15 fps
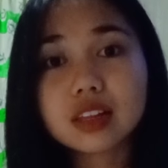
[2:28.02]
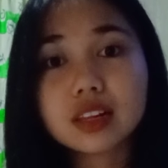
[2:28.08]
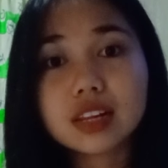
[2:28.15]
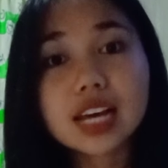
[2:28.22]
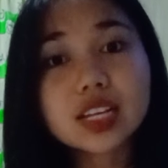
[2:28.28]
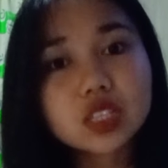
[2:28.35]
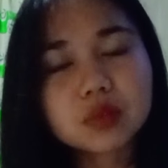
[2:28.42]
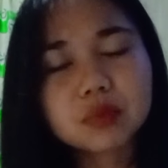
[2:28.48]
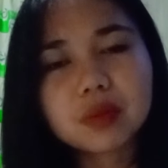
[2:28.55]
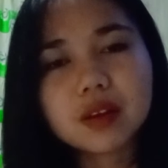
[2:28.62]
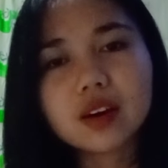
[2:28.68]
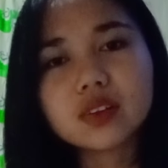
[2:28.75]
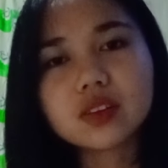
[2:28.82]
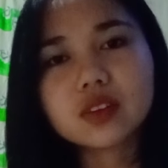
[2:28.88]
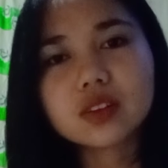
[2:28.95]
lesson
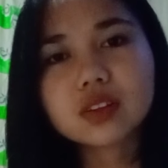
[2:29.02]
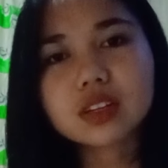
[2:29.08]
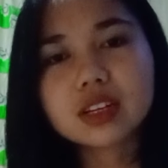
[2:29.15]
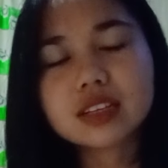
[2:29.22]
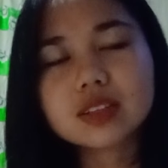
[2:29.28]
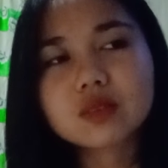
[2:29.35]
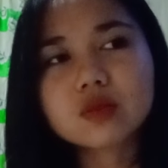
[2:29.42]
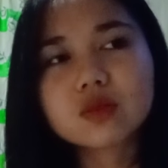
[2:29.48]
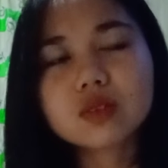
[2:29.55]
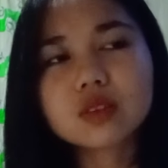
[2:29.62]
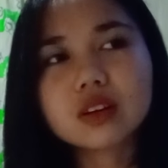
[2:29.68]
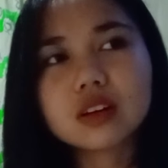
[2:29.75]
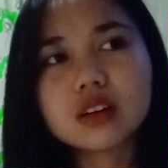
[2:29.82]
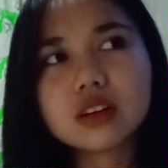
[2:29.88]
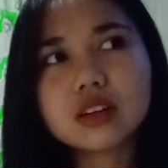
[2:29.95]
plan is
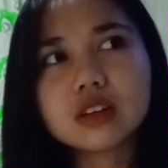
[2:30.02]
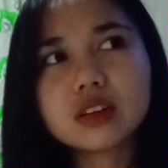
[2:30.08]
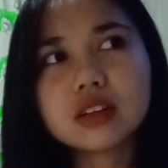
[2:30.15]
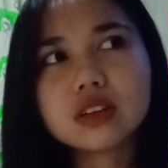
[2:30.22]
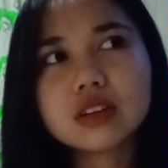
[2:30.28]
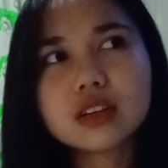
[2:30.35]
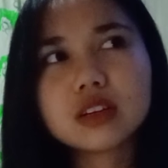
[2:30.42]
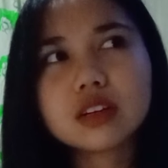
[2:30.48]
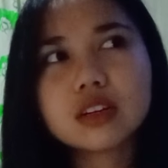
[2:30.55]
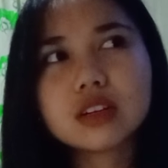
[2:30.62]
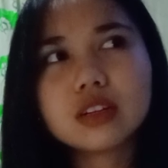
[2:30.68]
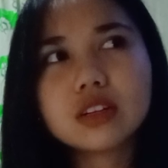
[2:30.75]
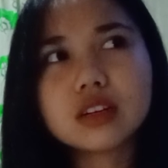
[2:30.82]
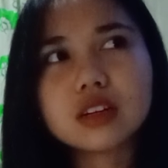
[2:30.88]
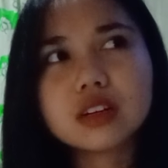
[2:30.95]

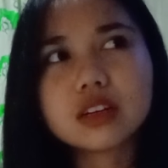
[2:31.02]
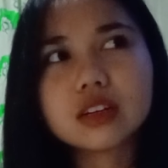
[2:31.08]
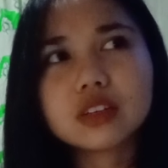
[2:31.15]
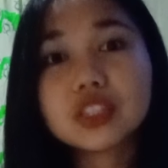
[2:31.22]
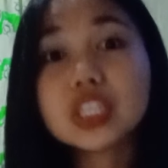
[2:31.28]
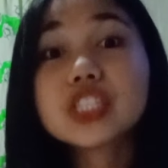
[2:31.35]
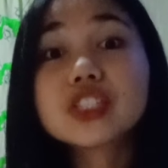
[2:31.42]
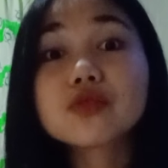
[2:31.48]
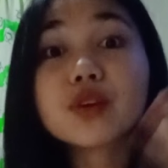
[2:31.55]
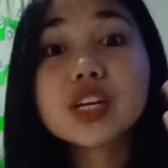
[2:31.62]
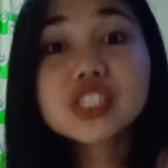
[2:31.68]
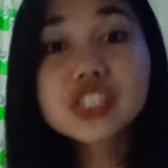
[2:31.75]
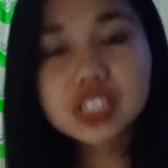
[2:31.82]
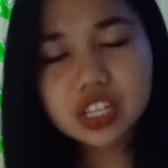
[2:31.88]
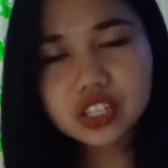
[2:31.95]
the
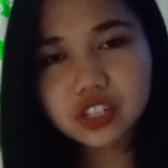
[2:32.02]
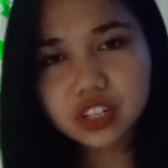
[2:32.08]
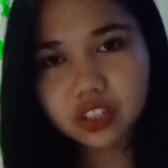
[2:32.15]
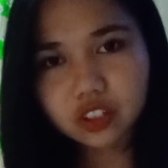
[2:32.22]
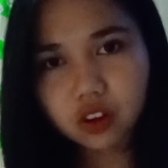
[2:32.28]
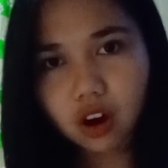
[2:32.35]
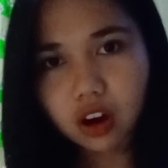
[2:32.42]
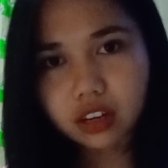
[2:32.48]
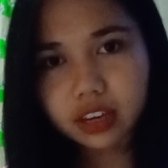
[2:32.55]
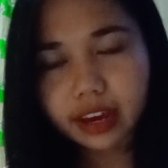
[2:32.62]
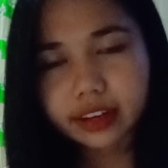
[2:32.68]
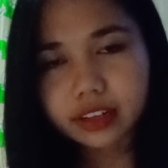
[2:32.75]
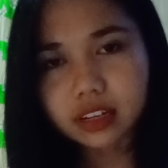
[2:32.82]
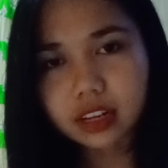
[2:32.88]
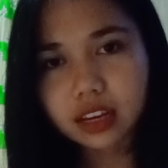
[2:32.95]
reach teacher talk
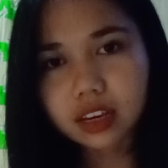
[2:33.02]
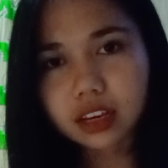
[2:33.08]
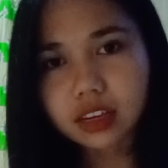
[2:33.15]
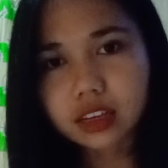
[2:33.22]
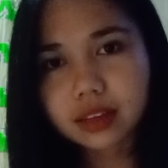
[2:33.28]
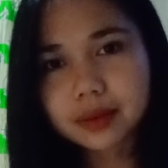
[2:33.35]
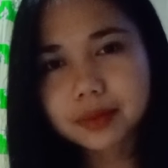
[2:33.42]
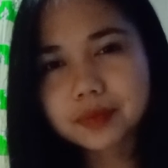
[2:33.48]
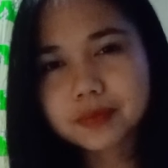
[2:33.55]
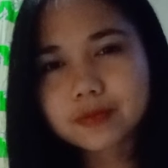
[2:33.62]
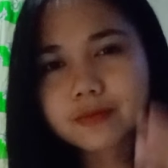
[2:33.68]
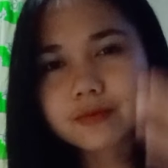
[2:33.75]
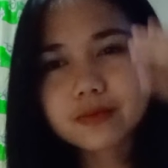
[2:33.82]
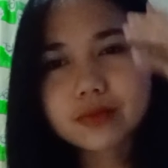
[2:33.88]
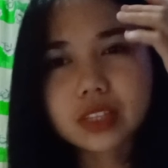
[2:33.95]
and the
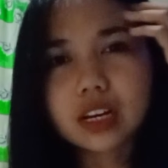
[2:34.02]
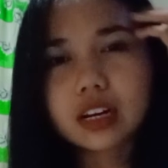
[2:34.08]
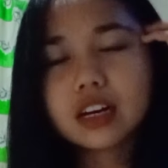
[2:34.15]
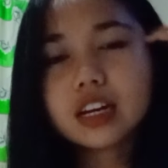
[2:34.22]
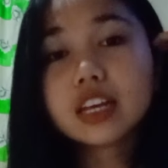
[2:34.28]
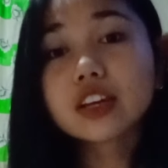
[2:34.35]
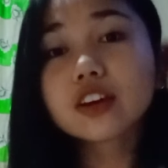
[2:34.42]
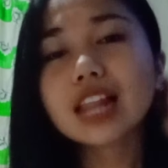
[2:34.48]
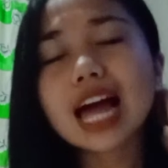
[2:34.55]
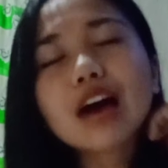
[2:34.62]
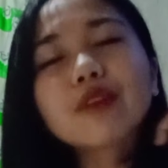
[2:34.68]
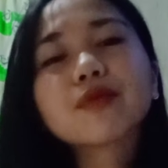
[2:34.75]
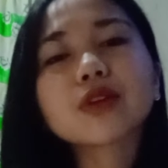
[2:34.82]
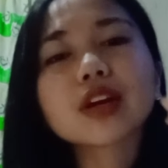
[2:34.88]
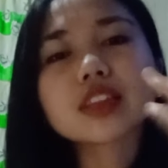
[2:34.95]

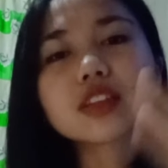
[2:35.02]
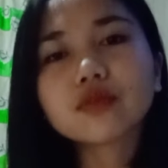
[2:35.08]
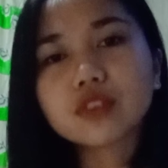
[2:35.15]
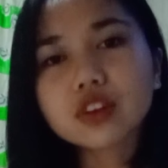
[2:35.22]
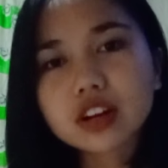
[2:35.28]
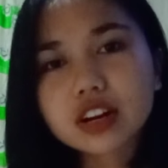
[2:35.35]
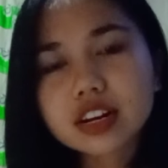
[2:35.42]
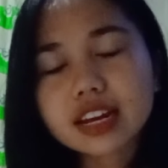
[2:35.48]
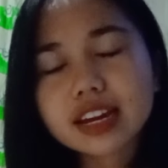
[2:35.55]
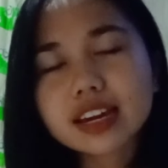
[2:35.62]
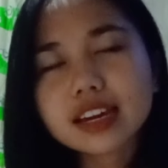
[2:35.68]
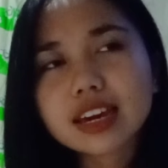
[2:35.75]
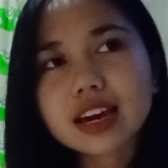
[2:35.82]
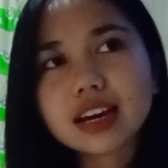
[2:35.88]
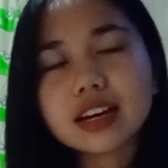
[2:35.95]
collaborative
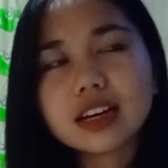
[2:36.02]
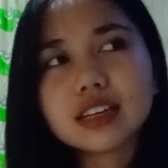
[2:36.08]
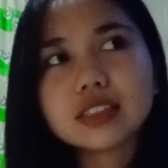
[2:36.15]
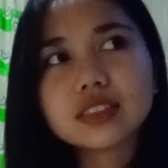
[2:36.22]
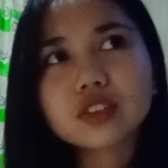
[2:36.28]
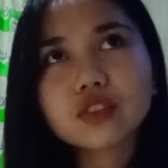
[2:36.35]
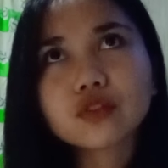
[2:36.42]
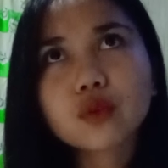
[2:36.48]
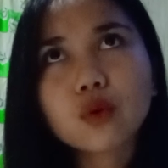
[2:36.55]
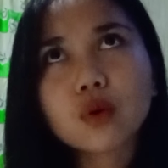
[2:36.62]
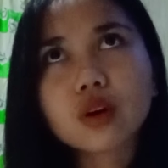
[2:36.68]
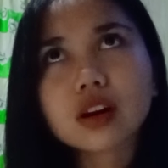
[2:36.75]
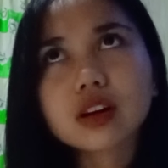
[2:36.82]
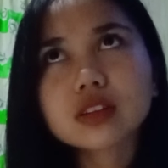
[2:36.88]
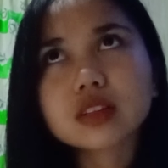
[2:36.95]
learning, and of
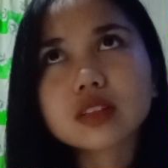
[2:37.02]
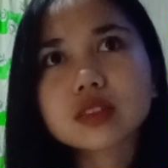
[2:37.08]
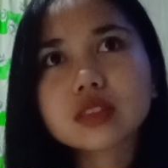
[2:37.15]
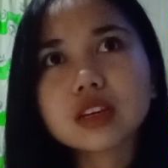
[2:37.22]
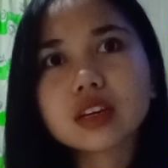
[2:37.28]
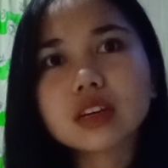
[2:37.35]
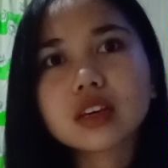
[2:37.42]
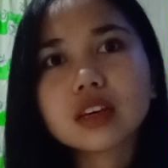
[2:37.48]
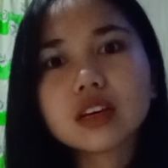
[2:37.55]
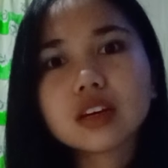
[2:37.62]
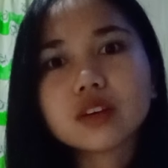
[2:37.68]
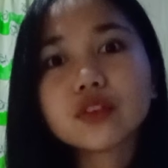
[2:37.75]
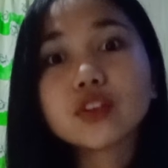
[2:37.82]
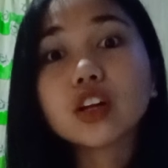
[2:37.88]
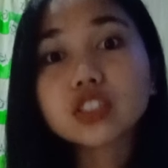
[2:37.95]
course the
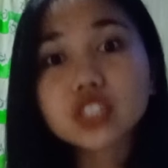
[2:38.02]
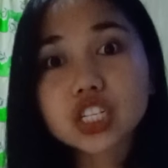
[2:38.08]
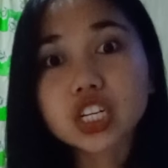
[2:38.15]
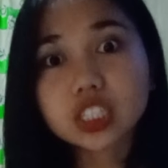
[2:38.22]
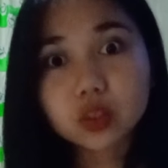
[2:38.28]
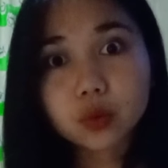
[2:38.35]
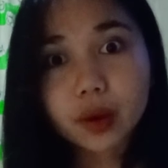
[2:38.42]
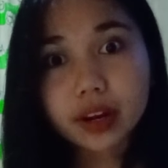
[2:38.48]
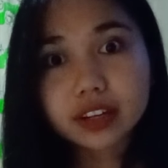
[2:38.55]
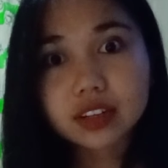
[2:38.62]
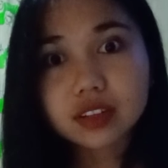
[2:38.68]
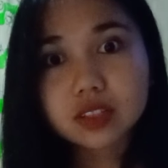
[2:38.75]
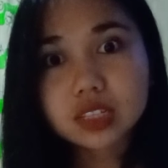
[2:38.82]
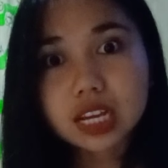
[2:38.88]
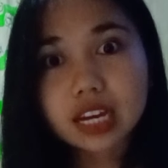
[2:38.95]
knowledgeable
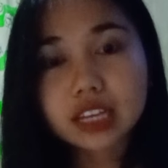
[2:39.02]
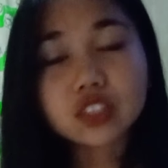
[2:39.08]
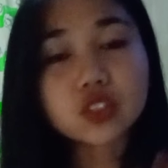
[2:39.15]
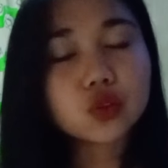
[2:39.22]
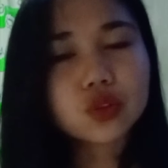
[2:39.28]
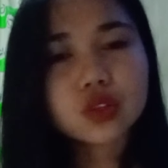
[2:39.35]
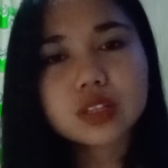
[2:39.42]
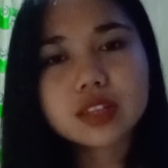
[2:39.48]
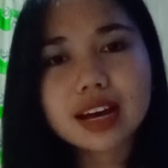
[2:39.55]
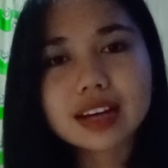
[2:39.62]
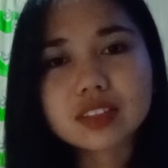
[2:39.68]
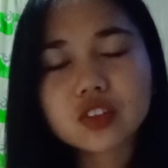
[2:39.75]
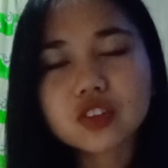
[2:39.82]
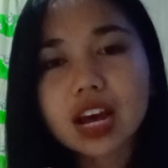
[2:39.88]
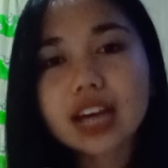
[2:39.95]
awareness. I use
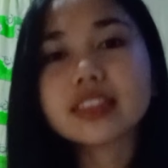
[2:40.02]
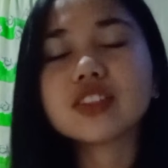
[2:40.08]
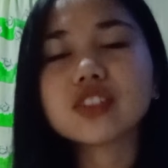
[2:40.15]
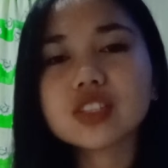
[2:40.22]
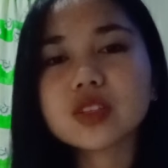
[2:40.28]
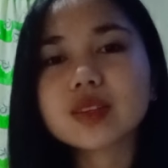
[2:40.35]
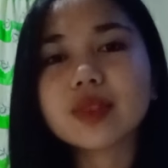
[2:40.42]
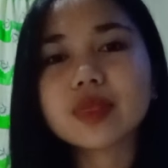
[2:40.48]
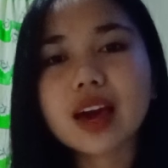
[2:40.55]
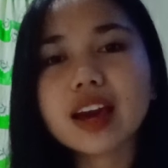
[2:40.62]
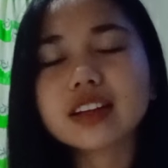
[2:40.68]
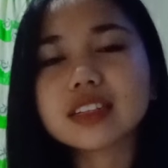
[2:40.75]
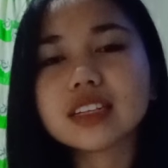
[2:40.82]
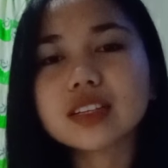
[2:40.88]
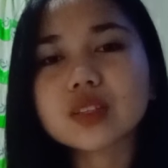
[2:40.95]
that strategies and
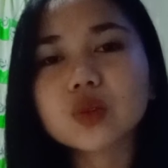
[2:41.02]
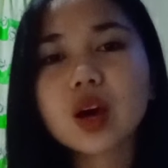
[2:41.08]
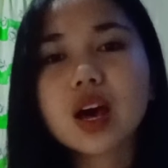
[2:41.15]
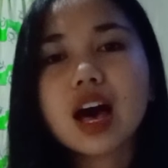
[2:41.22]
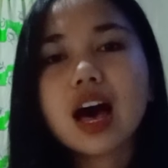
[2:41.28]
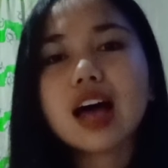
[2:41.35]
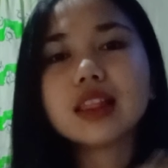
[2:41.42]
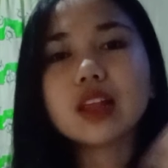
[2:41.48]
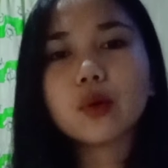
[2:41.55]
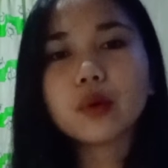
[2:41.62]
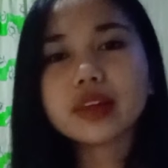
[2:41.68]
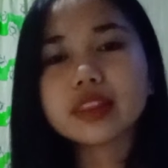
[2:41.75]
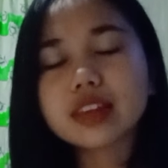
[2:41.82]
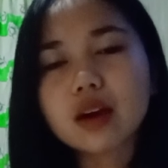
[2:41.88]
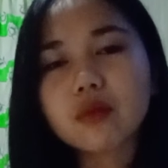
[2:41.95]
techniques
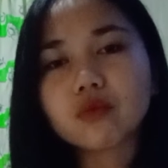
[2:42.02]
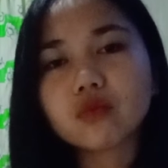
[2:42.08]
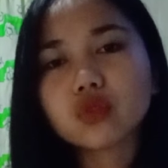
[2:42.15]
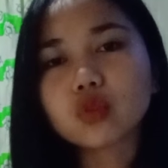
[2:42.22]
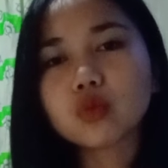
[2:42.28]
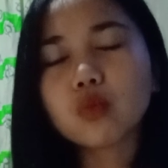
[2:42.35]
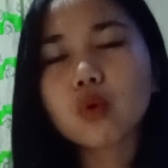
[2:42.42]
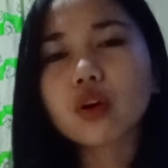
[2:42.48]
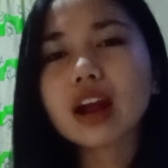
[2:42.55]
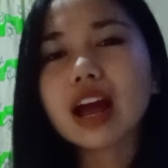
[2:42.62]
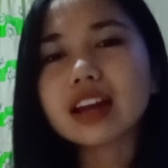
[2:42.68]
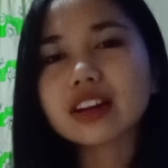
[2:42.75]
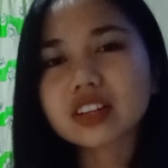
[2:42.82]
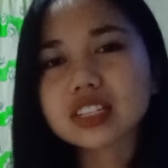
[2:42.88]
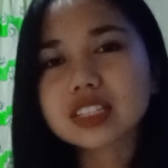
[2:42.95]
allowing them to more
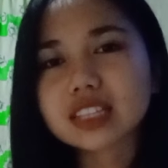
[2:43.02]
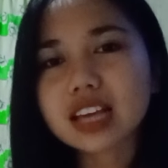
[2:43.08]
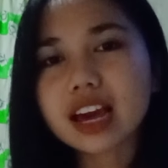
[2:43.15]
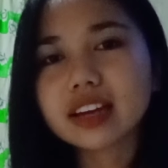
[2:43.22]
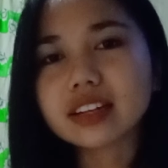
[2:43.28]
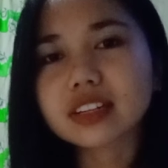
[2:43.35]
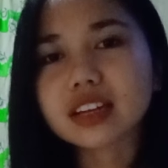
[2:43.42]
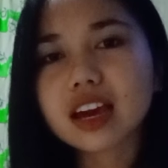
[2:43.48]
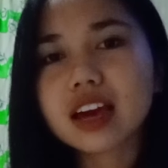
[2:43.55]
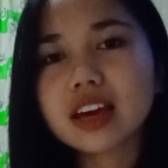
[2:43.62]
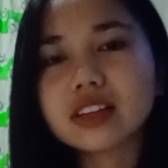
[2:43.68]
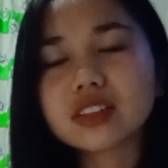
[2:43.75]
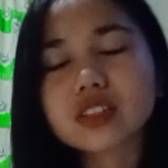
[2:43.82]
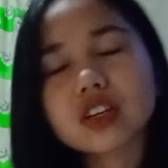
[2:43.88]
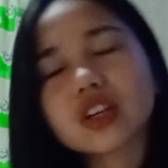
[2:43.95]
understand
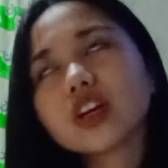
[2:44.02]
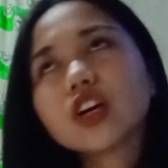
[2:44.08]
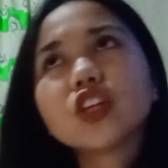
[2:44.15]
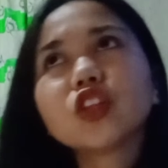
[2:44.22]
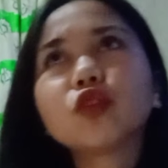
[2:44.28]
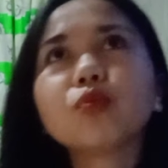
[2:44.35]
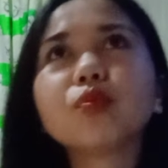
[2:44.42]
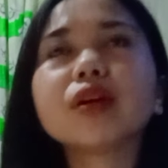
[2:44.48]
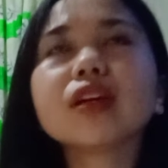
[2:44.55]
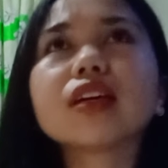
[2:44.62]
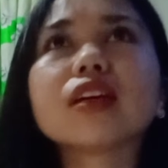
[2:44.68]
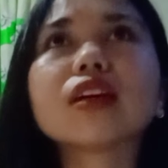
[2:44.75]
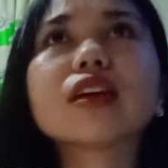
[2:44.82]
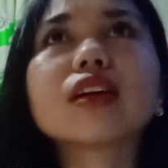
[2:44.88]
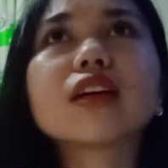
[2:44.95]
and to
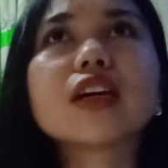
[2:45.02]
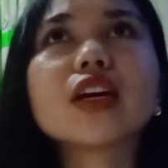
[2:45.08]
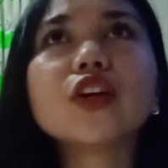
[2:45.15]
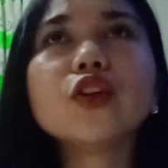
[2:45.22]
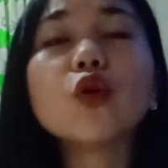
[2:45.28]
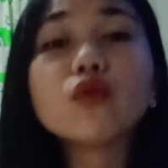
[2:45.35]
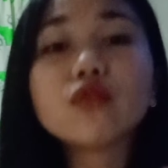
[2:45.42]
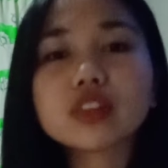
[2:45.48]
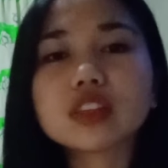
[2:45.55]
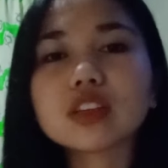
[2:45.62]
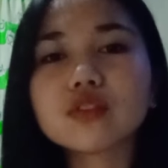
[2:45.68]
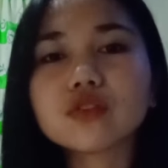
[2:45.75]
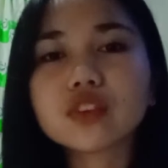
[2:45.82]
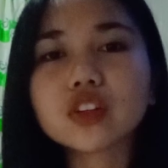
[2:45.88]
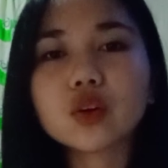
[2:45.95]
be
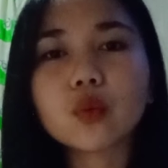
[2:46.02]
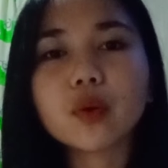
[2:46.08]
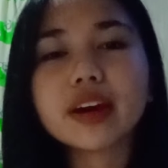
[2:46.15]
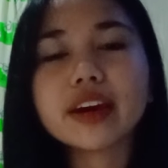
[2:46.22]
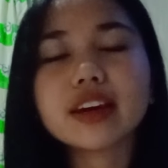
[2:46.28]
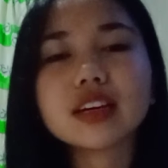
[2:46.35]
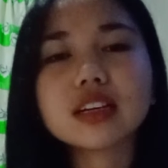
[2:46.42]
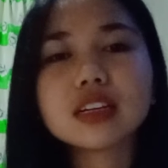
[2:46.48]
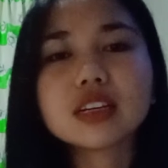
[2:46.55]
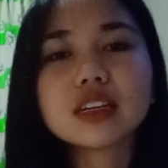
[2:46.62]
innovative in a way